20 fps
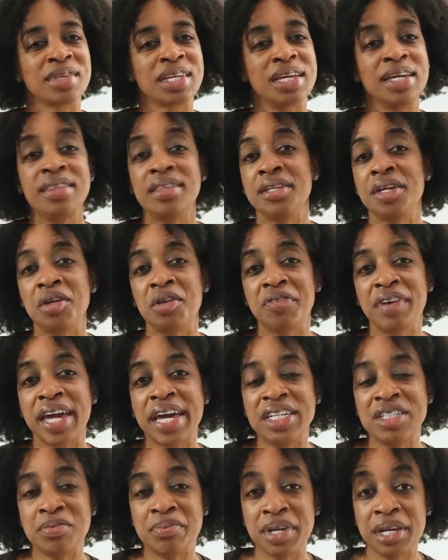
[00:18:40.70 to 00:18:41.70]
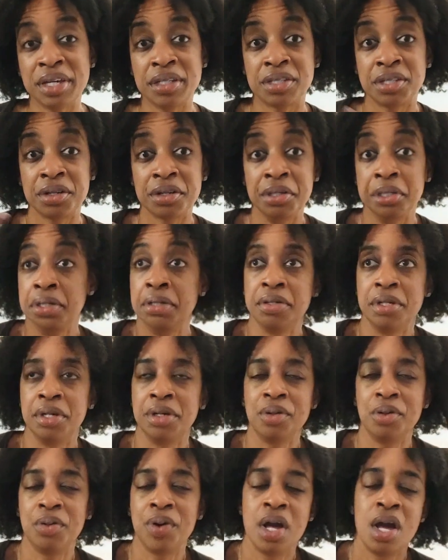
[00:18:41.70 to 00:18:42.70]
hit the notification bell so that you'll
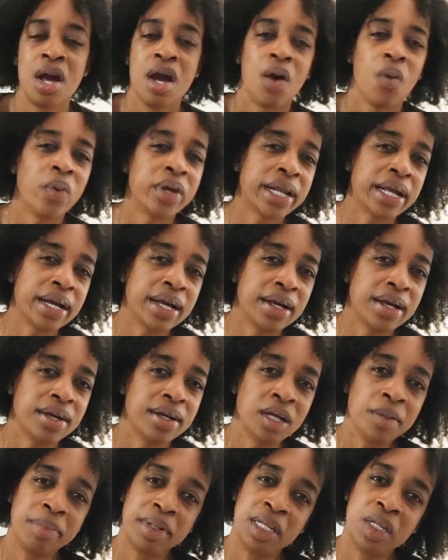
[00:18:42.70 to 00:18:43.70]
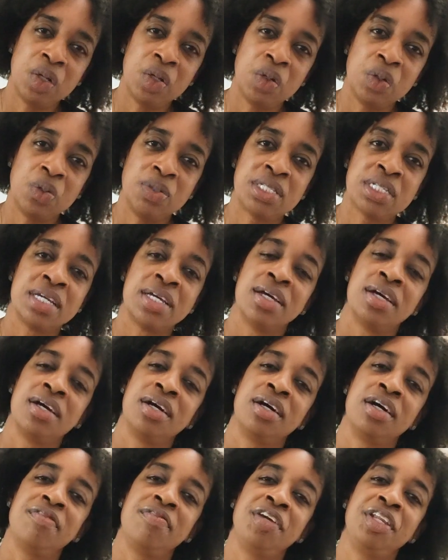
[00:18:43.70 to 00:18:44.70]
know when I upload
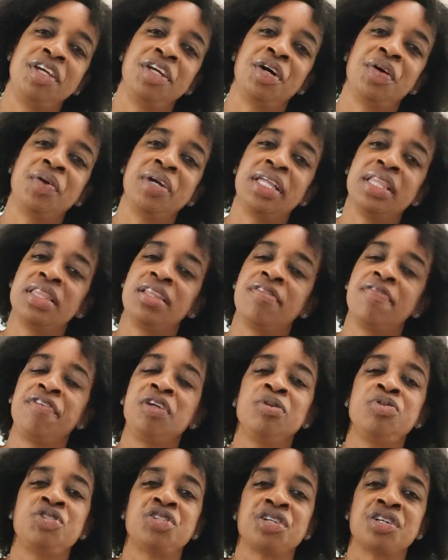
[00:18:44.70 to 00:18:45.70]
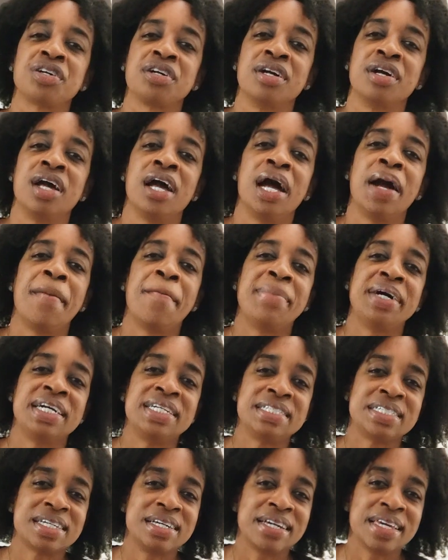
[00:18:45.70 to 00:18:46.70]
a video in the future.
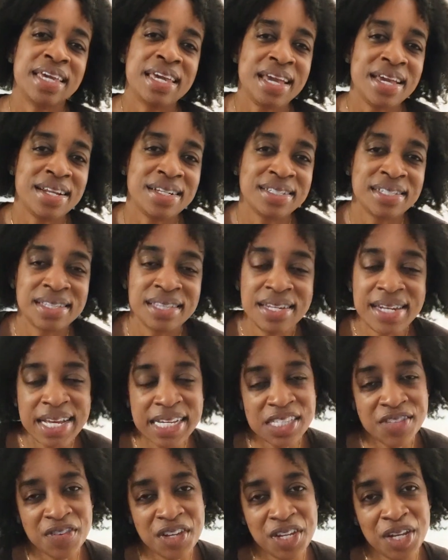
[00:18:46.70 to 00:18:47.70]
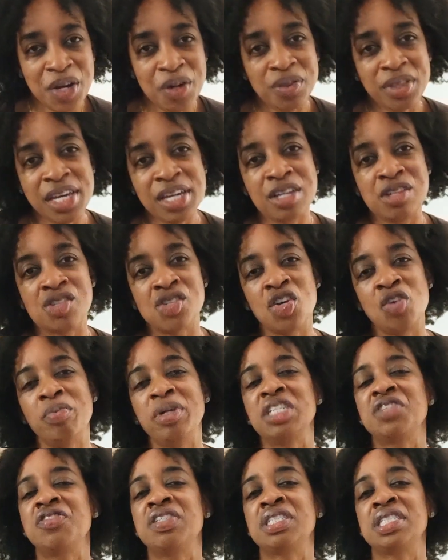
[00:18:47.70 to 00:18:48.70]
But again, until the next video, thank you so
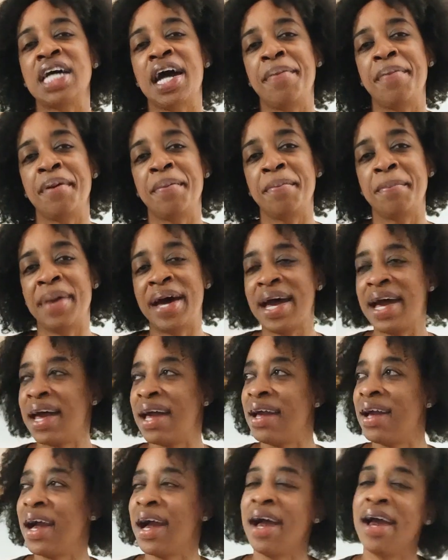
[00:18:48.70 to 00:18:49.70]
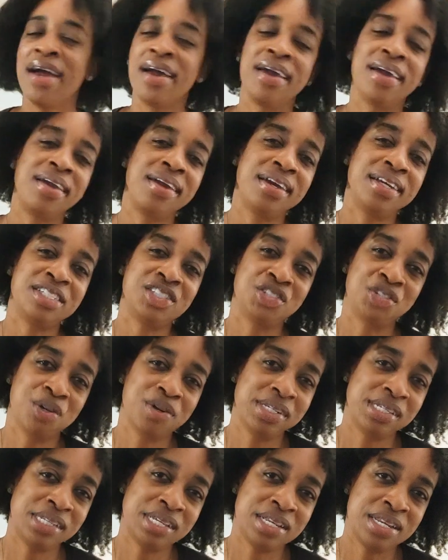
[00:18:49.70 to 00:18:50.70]
much for stopping by. I
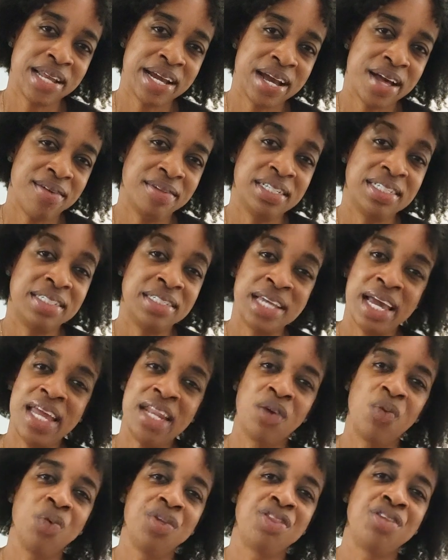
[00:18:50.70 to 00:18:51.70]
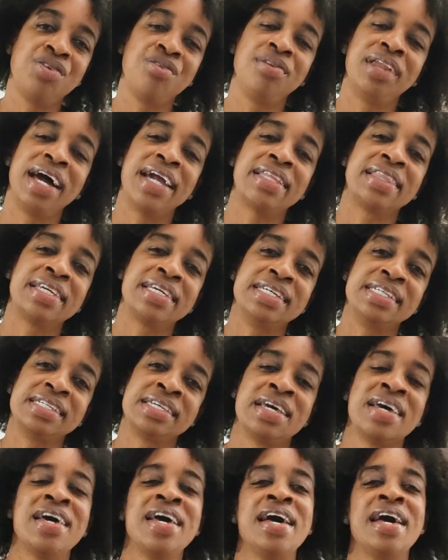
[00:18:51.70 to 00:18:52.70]
enjoy sitting down and chatting with you like
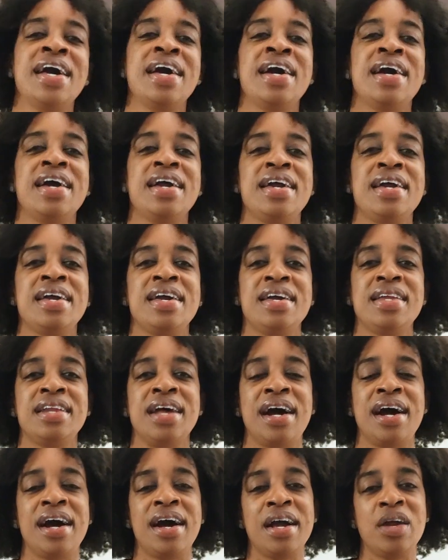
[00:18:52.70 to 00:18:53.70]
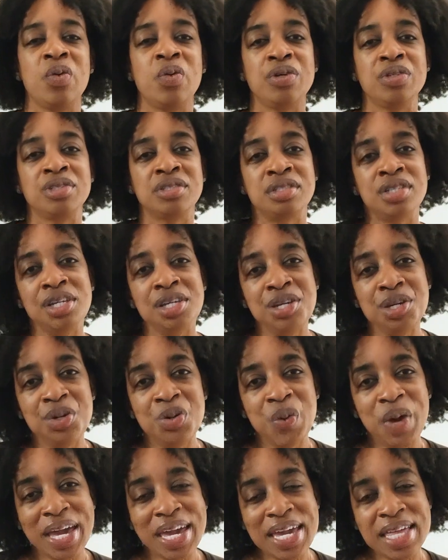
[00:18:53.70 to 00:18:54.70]
this. And I will see
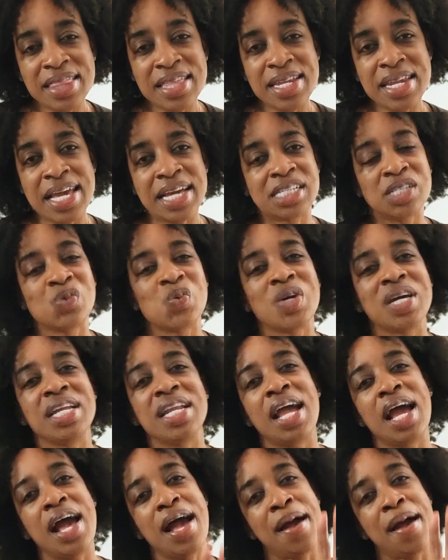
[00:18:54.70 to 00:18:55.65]
you in the next one.